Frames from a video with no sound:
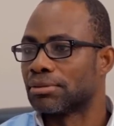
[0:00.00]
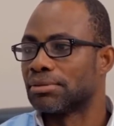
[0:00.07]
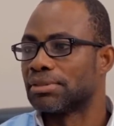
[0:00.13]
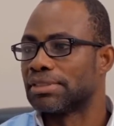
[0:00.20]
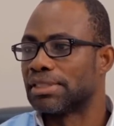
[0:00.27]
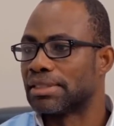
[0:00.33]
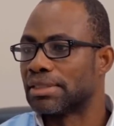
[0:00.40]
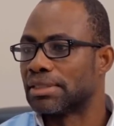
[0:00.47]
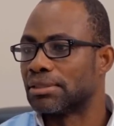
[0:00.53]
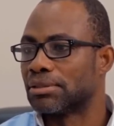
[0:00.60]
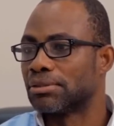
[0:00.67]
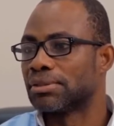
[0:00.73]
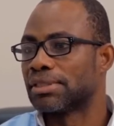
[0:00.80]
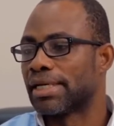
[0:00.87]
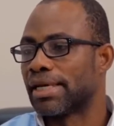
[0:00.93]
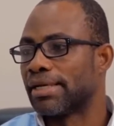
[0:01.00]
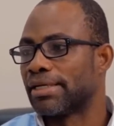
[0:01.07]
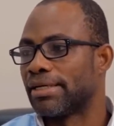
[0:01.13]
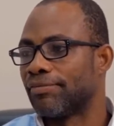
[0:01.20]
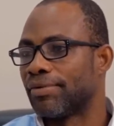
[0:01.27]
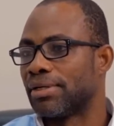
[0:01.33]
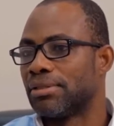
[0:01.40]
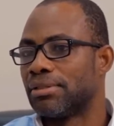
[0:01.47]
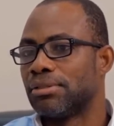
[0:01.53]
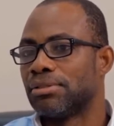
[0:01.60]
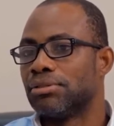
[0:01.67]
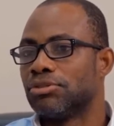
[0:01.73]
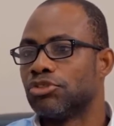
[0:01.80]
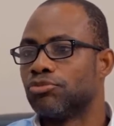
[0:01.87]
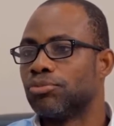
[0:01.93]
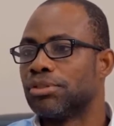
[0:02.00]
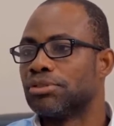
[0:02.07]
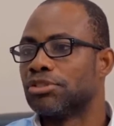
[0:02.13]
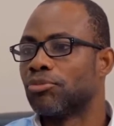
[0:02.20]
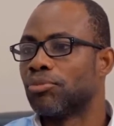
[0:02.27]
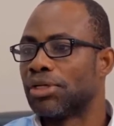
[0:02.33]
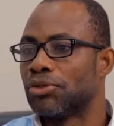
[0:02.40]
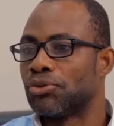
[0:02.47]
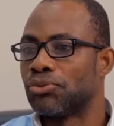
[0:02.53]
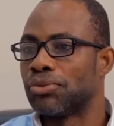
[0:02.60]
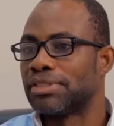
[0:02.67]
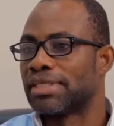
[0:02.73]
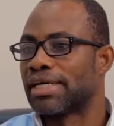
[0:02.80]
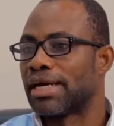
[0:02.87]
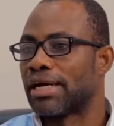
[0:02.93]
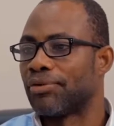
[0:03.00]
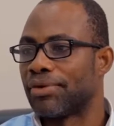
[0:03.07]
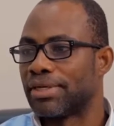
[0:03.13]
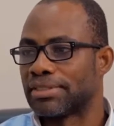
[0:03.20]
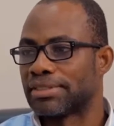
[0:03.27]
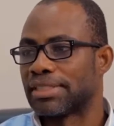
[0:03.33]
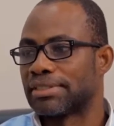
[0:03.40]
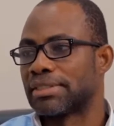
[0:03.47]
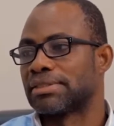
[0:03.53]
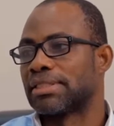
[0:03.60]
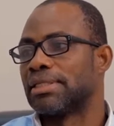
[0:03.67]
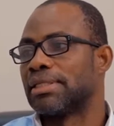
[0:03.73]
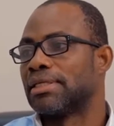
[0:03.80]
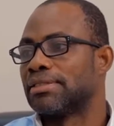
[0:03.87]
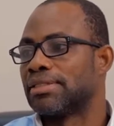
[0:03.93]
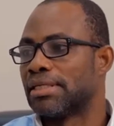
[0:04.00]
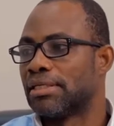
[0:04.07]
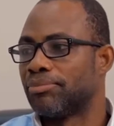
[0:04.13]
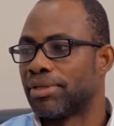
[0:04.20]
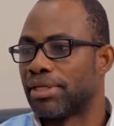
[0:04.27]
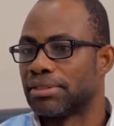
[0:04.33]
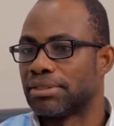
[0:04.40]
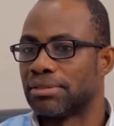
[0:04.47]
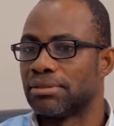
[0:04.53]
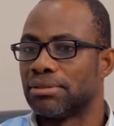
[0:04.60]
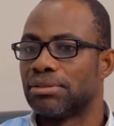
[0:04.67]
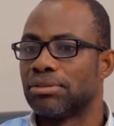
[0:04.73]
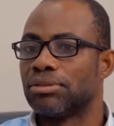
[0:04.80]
single caregiver to be somebody who is high risk, such as an elderly person